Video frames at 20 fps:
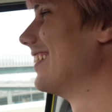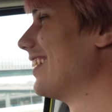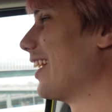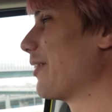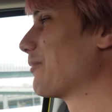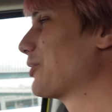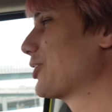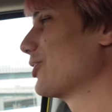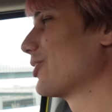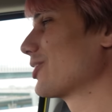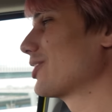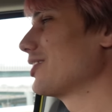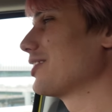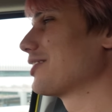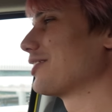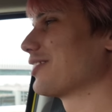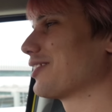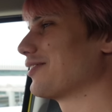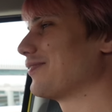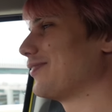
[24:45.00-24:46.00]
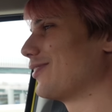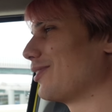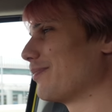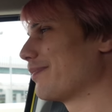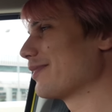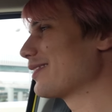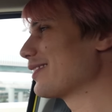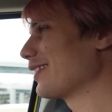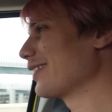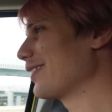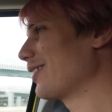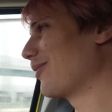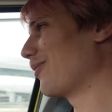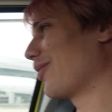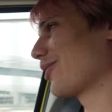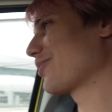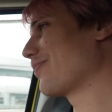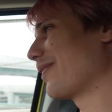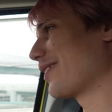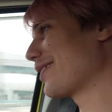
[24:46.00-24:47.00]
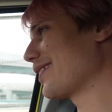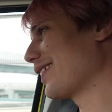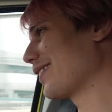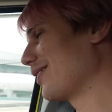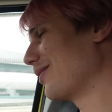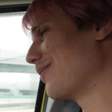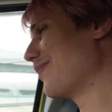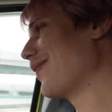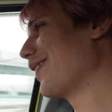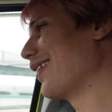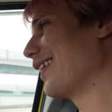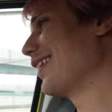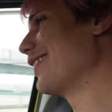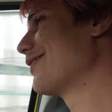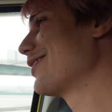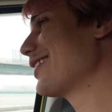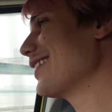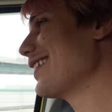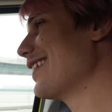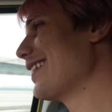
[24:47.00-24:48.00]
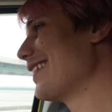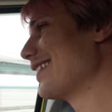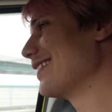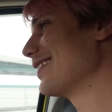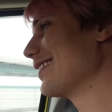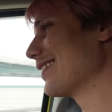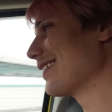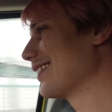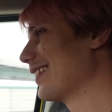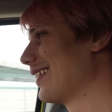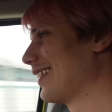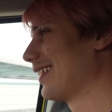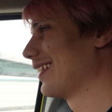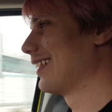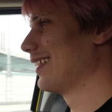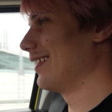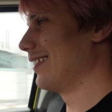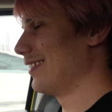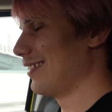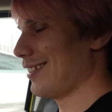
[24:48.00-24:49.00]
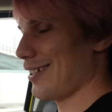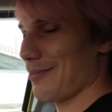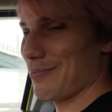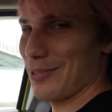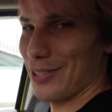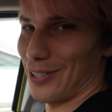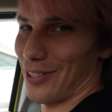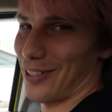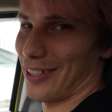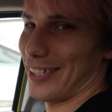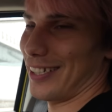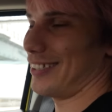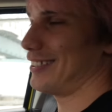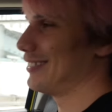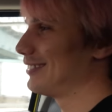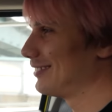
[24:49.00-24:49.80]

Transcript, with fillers: I'm sure she's not the four percent that watch my channel, but if she is, I'm sorry.